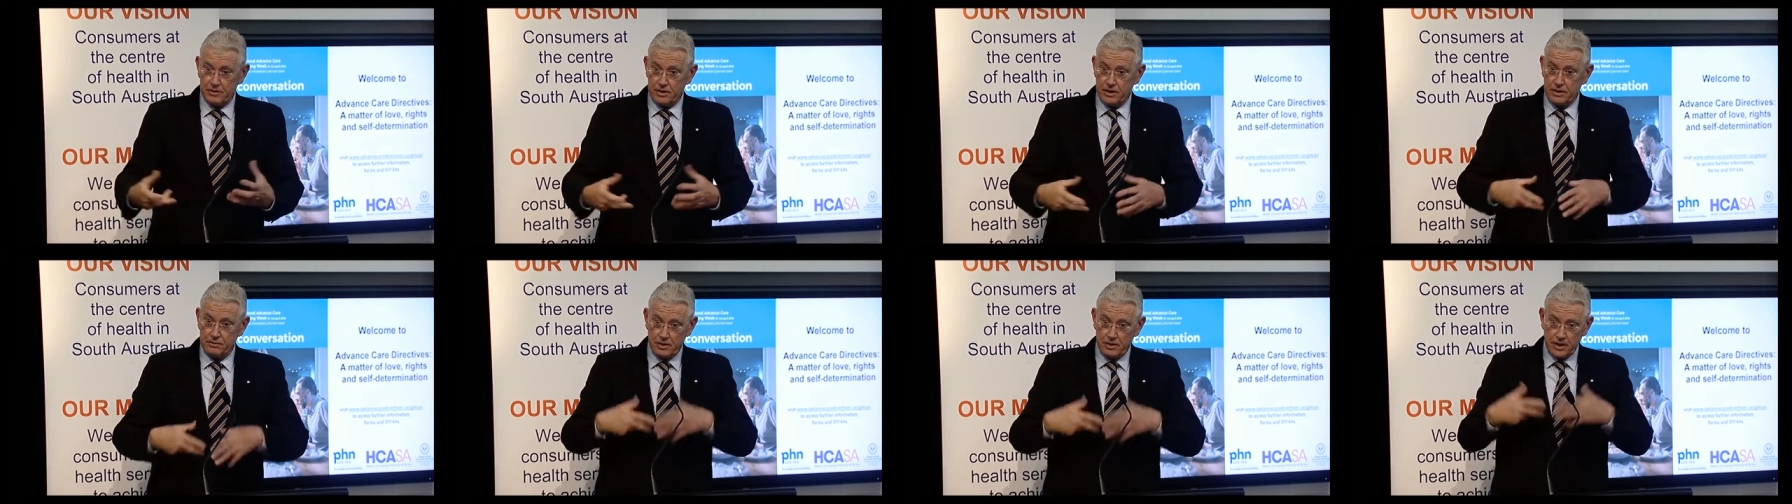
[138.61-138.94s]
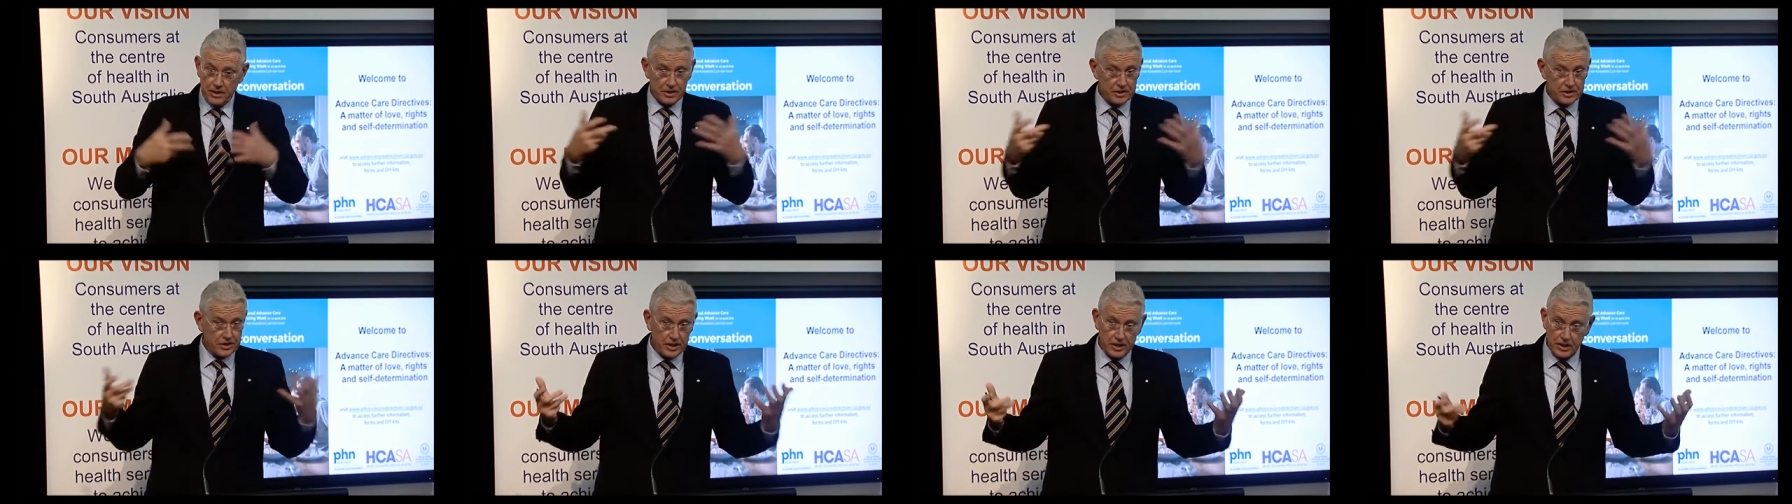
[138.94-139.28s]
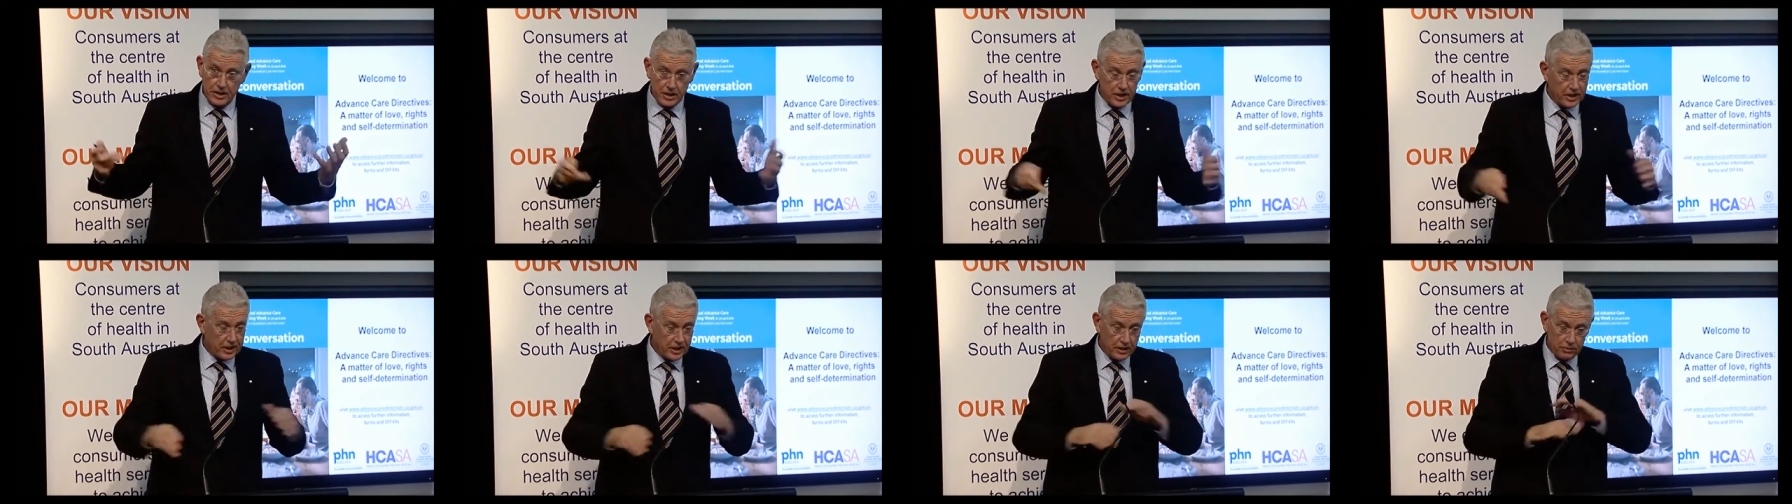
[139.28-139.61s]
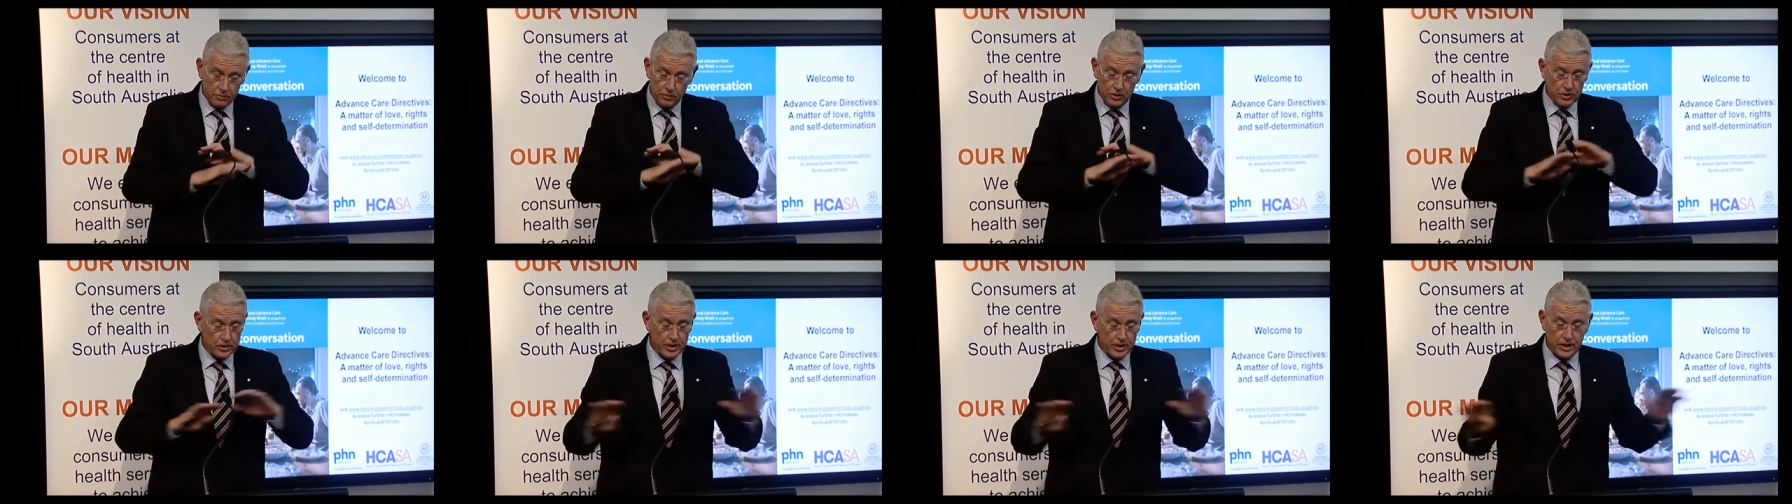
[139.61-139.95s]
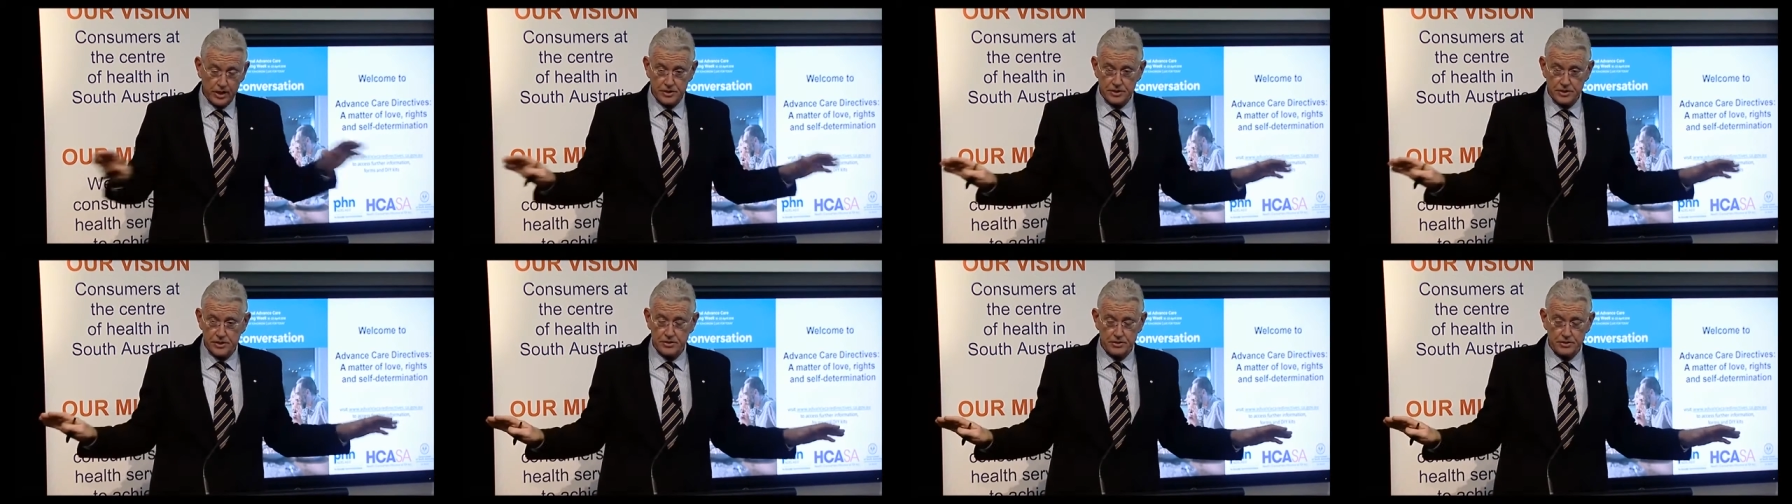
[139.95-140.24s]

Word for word: And a mother said, I don't want cancer